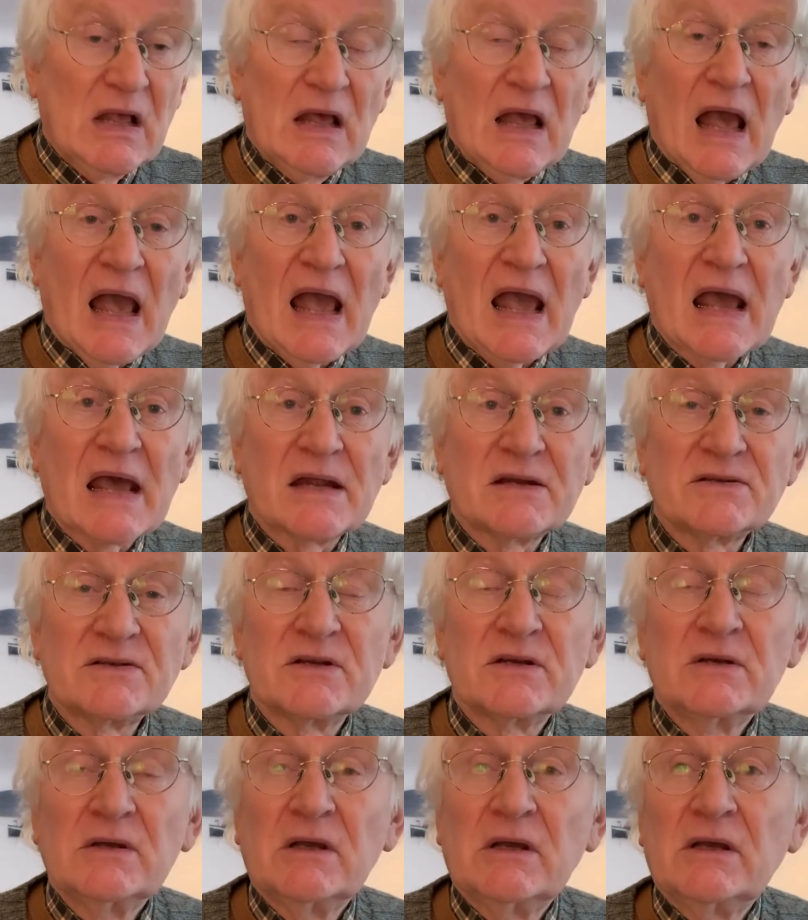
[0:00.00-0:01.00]
And,
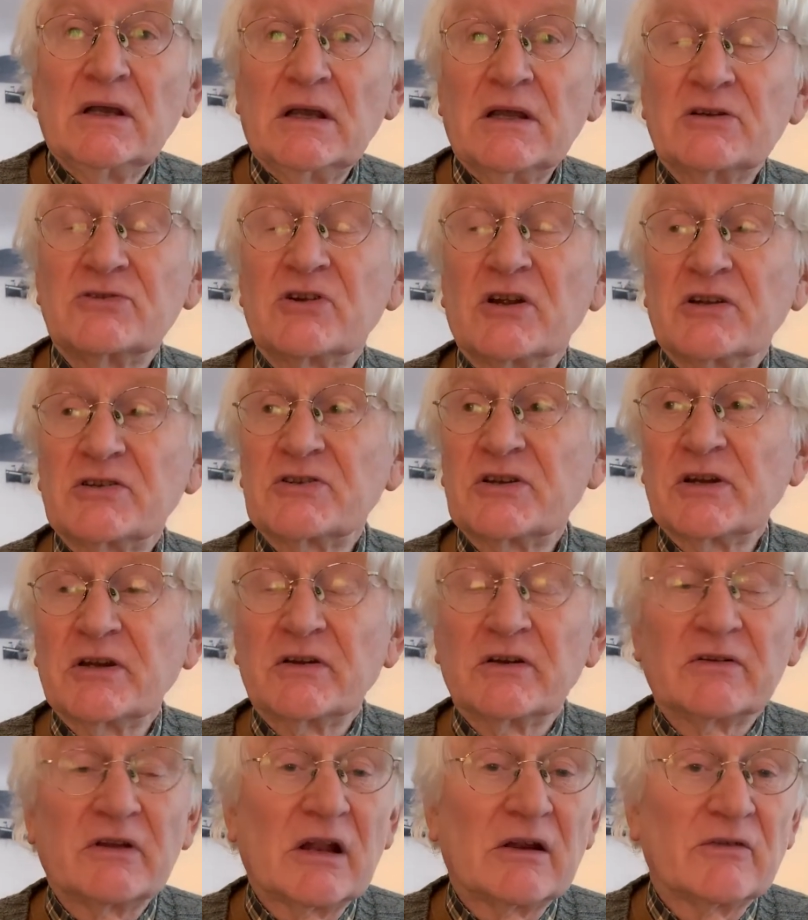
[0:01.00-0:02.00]

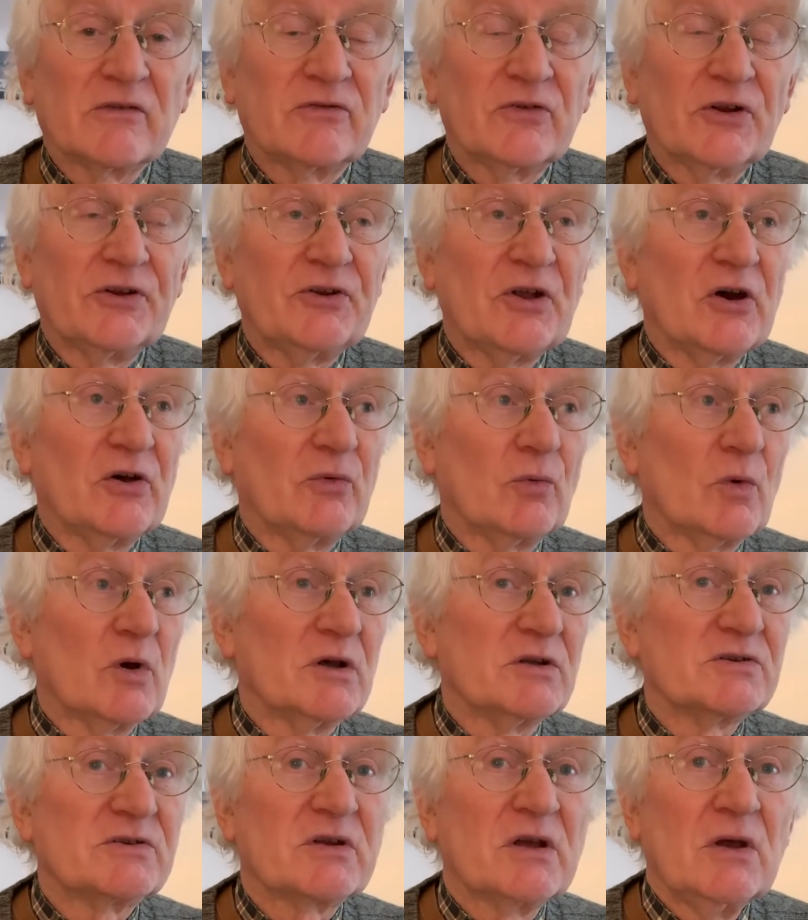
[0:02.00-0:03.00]
interesting little footnote
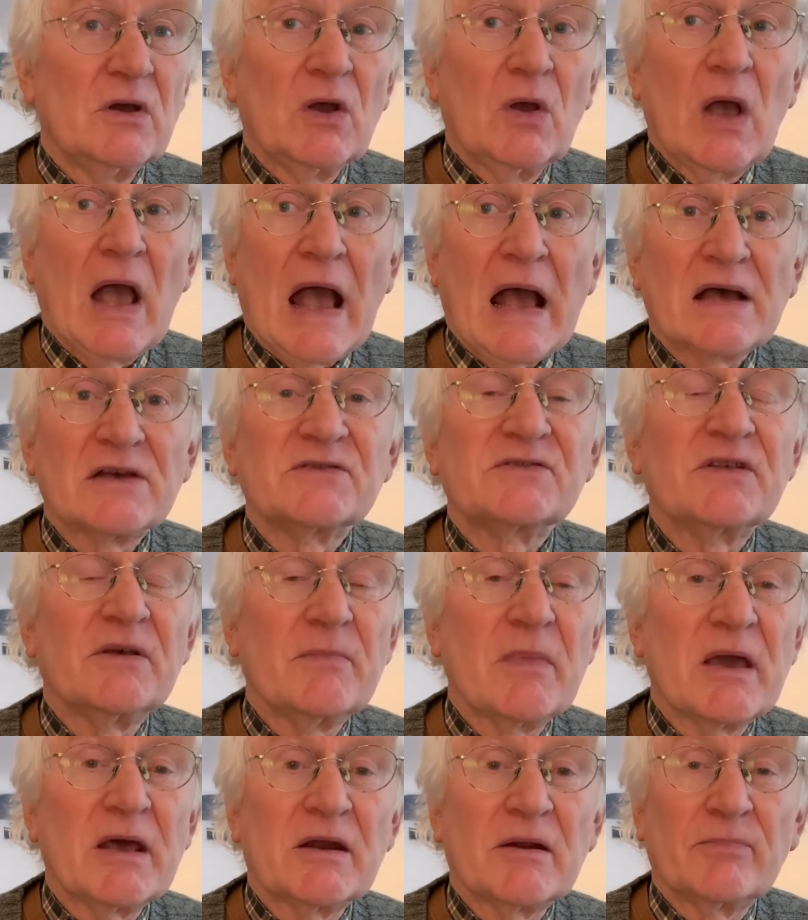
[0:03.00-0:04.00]
was, as the
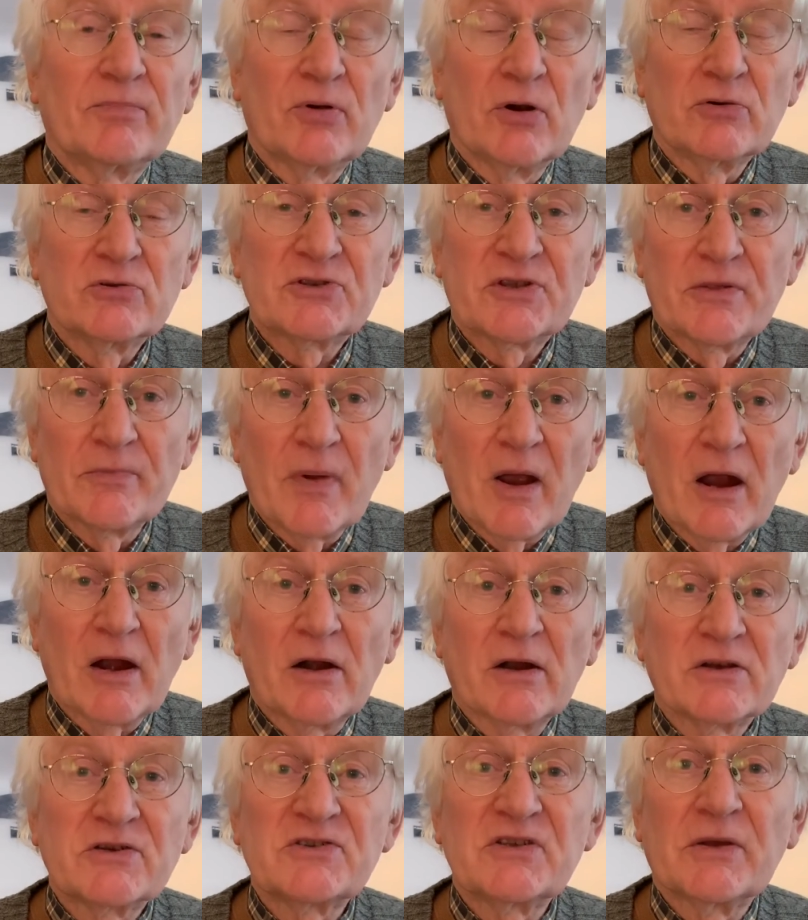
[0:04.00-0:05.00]
men approached the
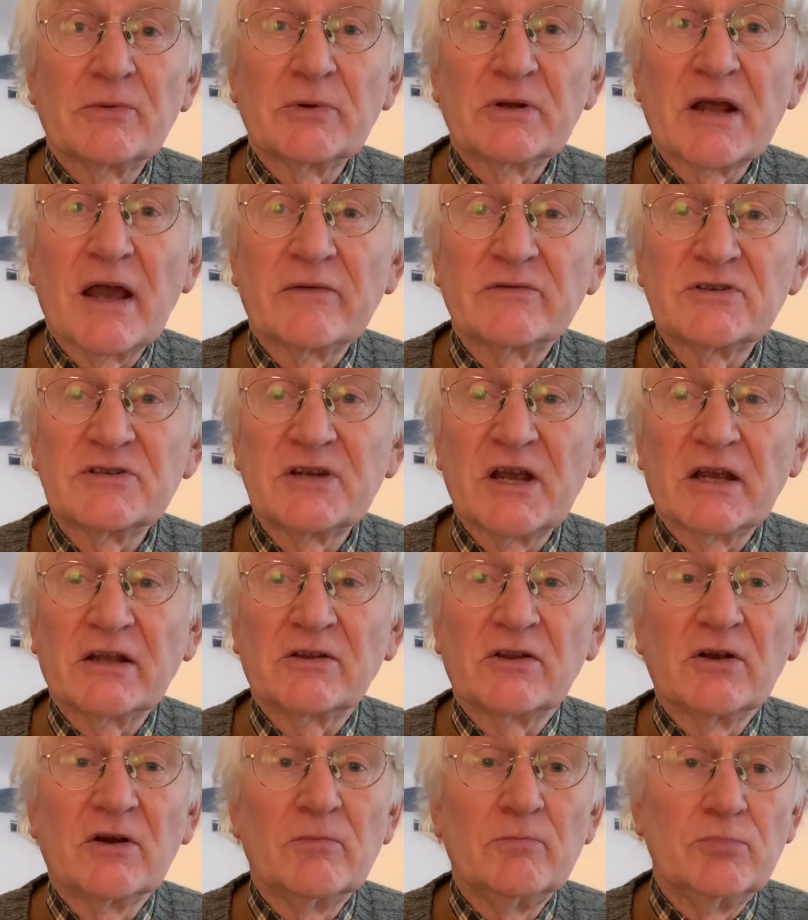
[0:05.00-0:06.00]
barracks, they would have to take
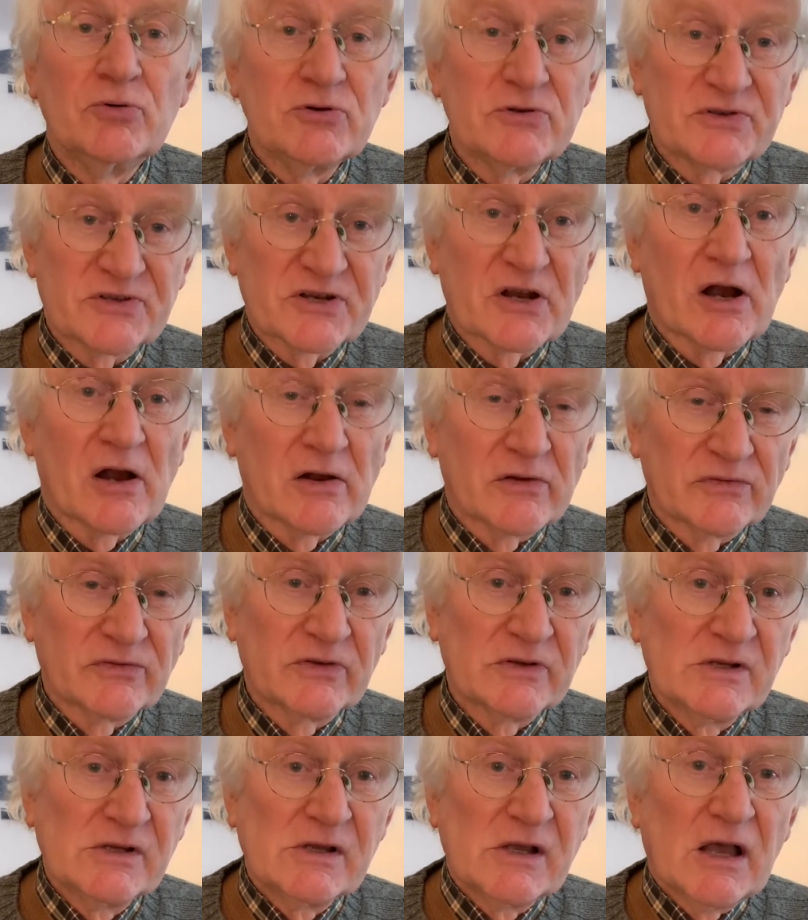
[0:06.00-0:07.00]
their boots off
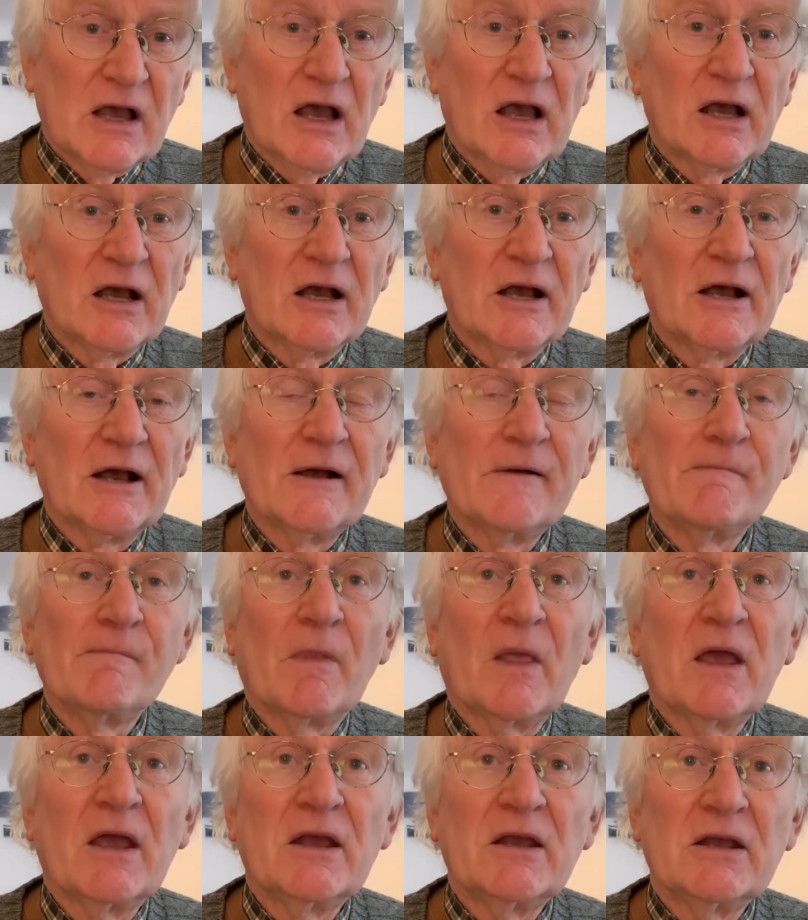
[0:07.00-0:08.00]

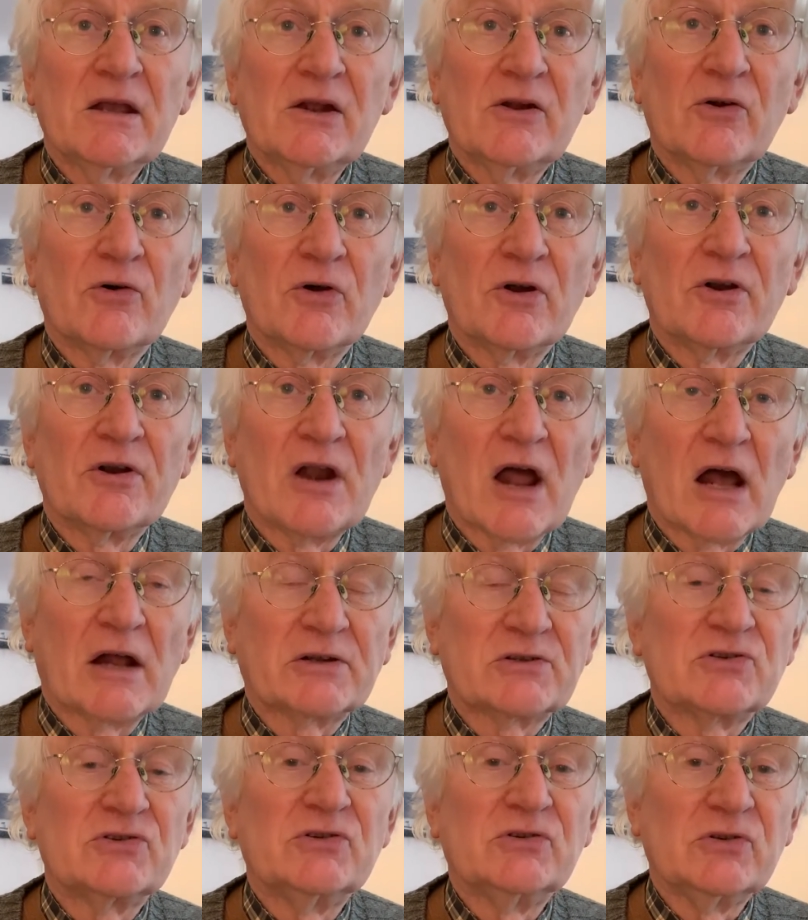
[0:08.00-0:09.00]
in order
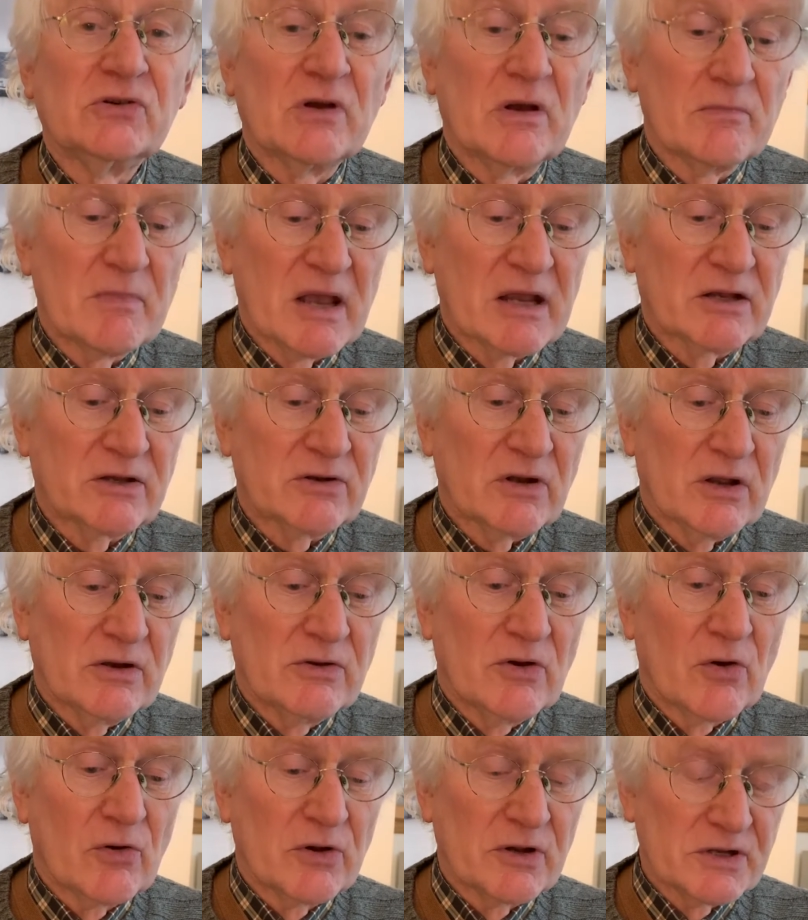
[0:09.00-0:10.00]
not to make
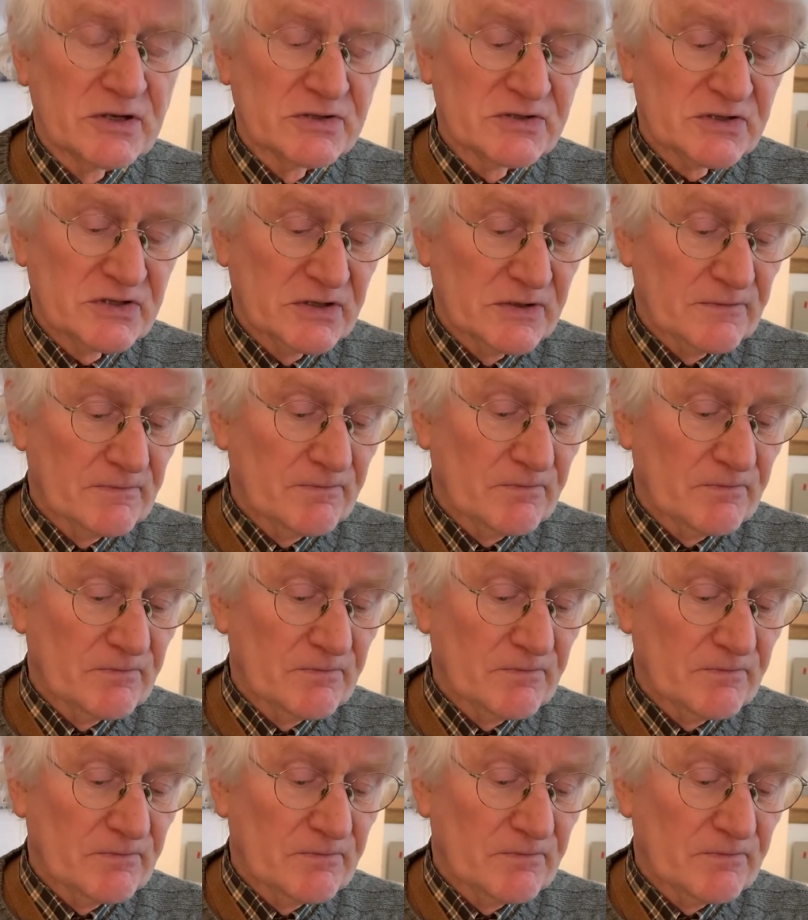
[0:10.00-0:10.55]
noise.